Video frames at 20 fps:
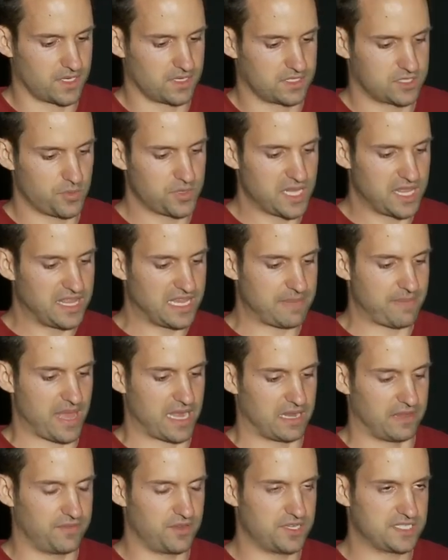So when you think
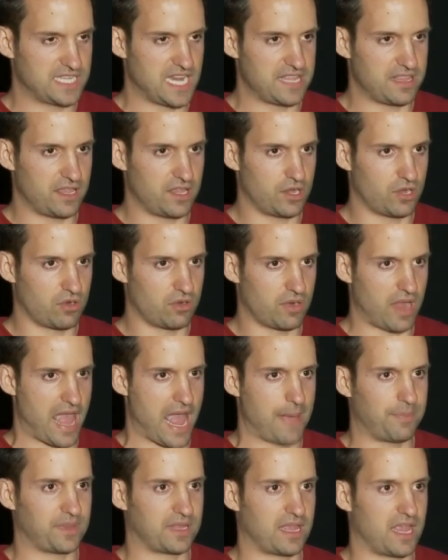about it, if you say that your
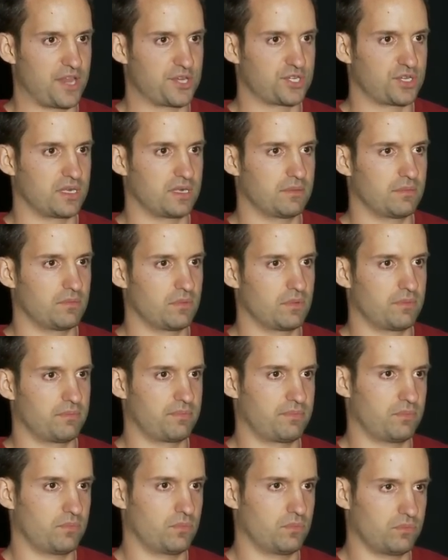application
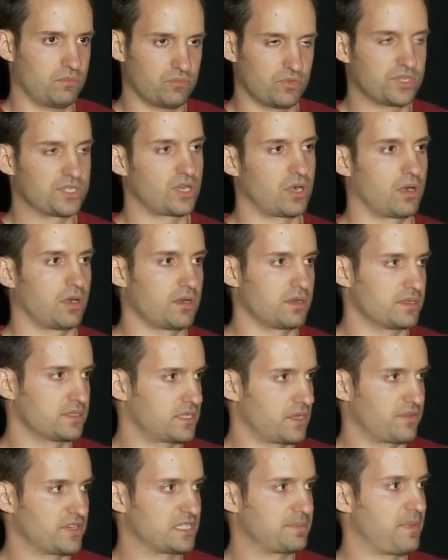returns
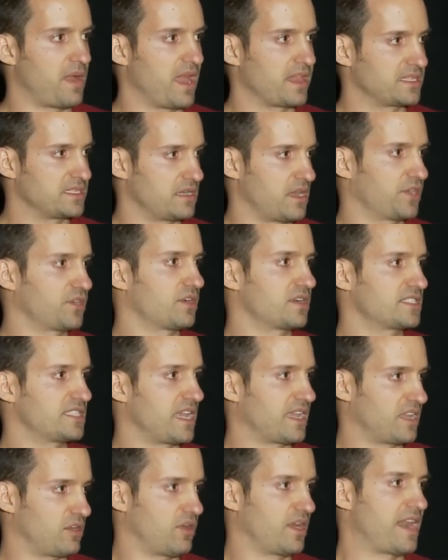a response in under a
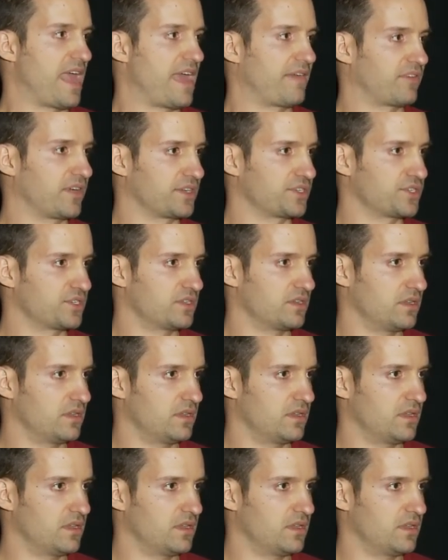second on average,